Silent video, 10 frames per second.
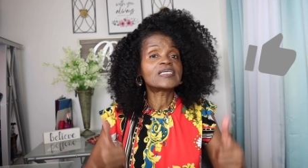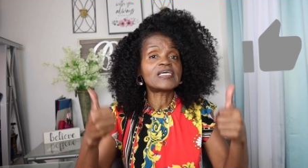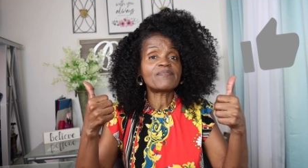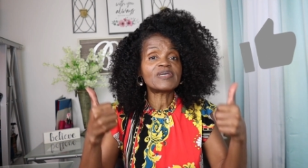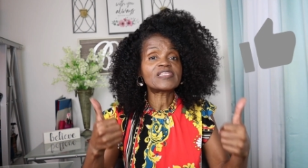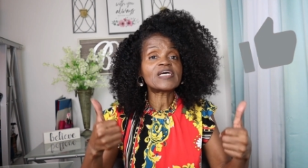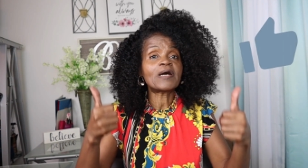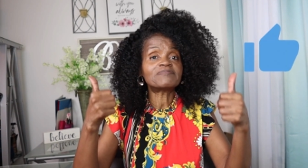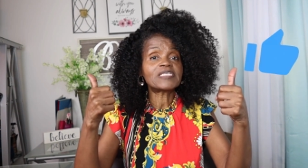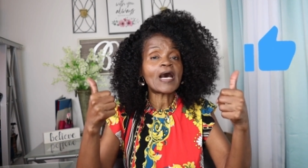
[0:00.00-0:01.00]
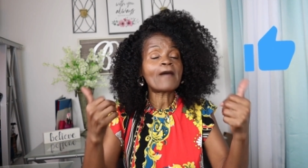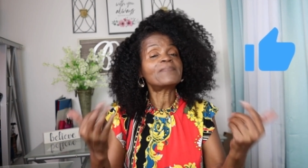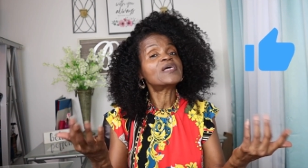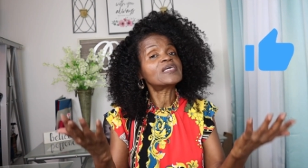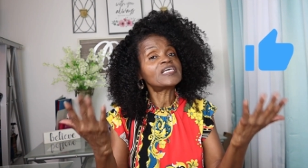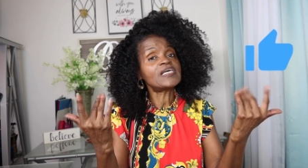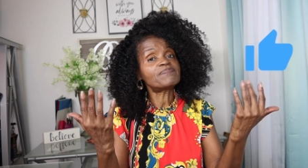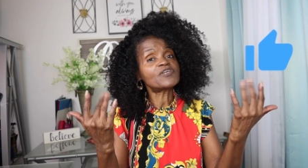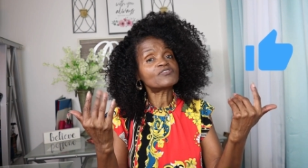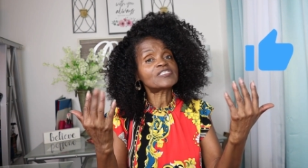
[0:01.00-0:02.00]
Give me a thumbs up.
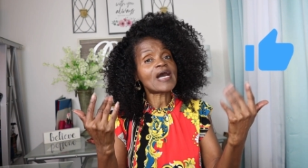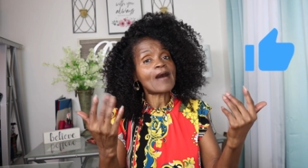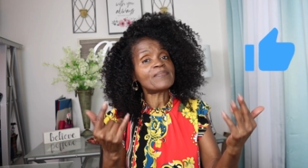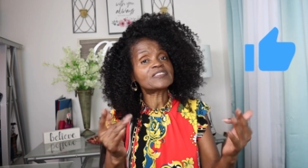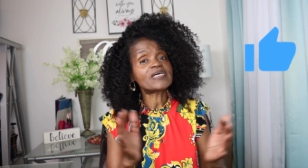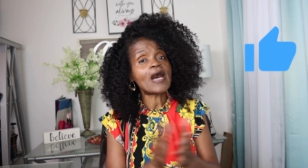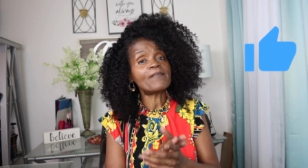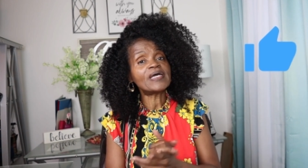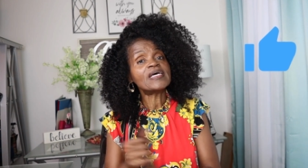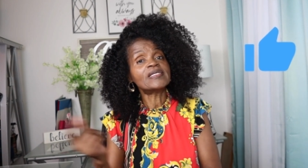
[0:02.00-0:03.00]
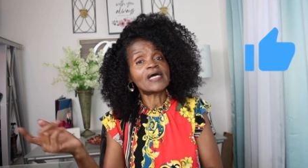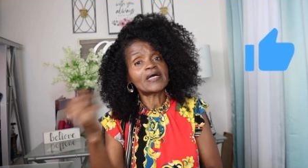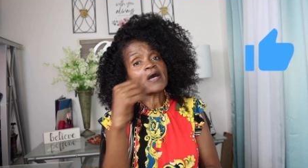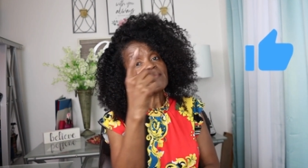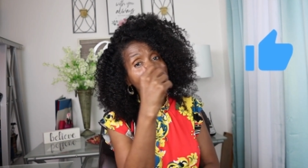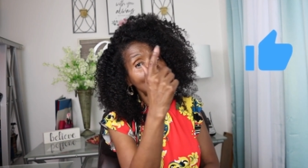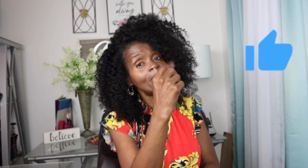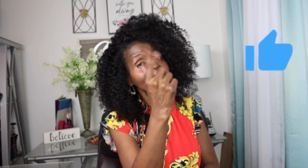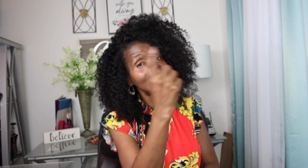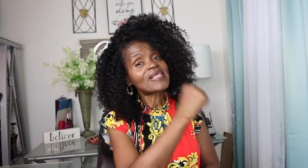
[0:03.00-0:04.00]
Keep those comments coming. Now come
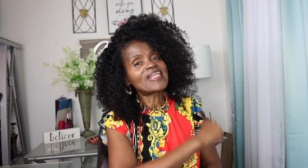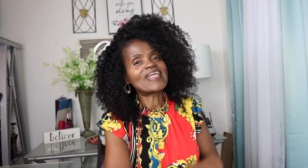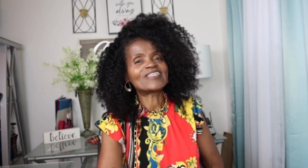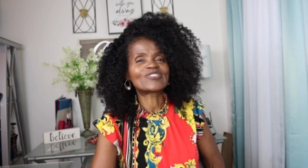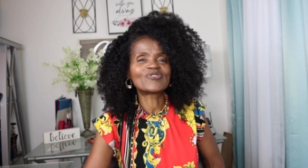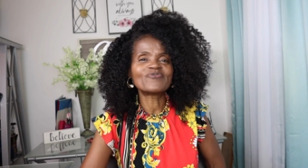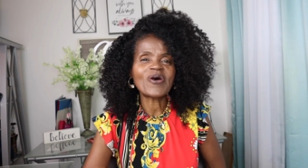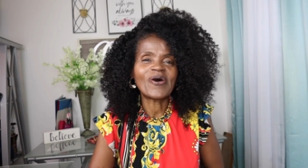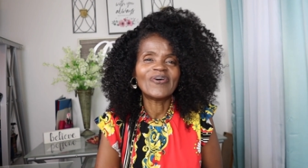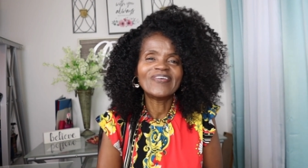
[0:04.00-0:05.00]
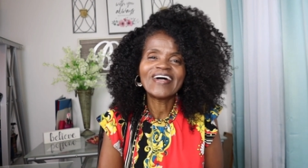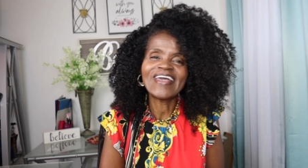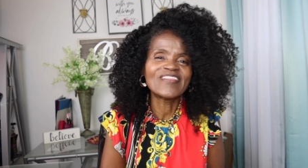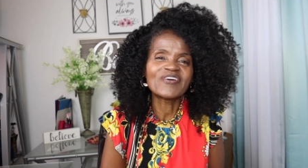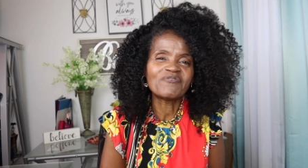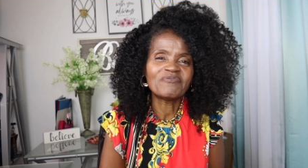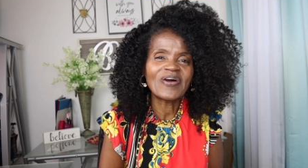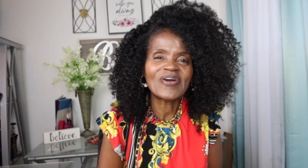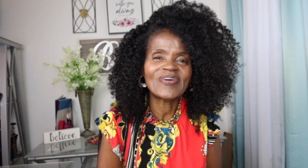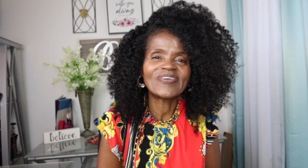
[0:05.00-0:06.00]
on, let's grow in the
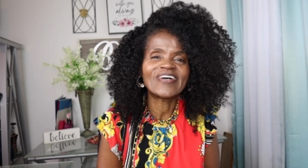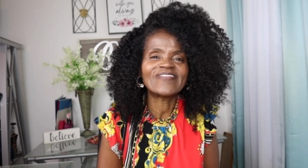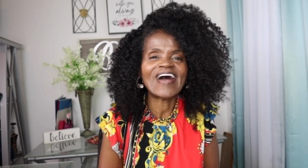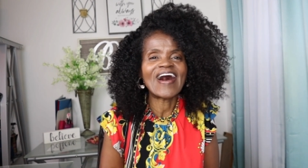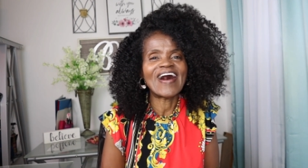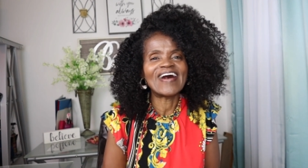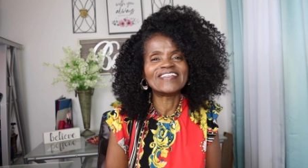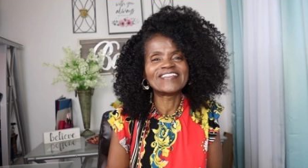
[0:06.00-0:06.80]
Word of God.